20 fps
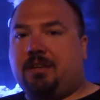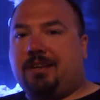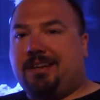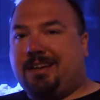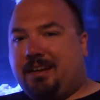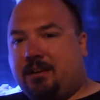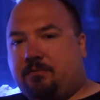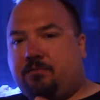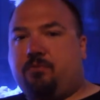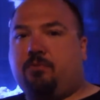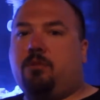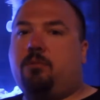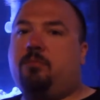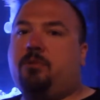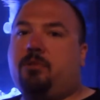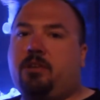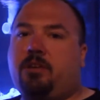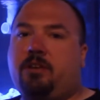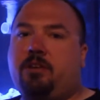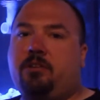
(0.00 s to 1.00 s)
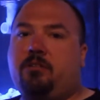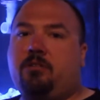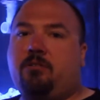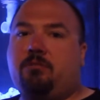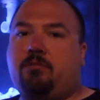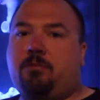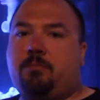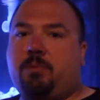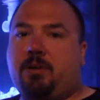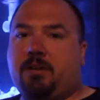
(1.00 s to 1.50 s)
and kind of formulate your
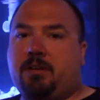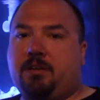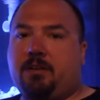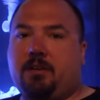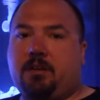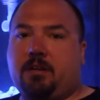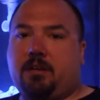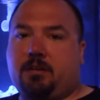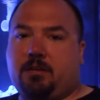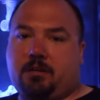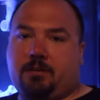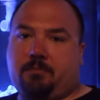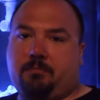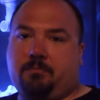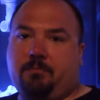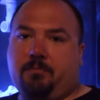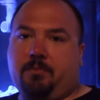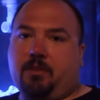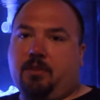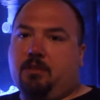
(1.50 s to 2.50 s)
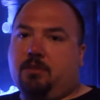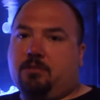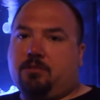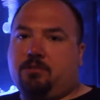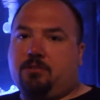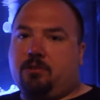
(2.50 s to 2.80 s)
own opinion on it.